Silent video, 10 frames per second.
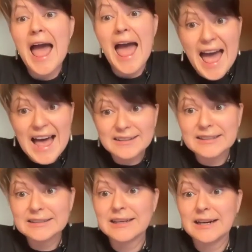and
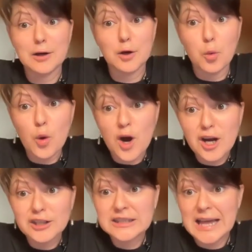
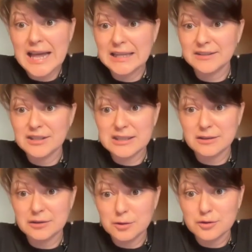worked and
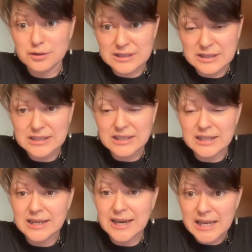used to study
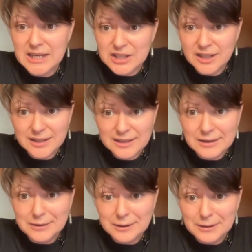in Asia,
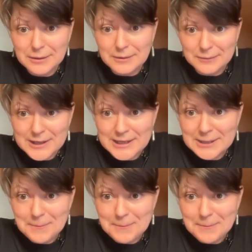right?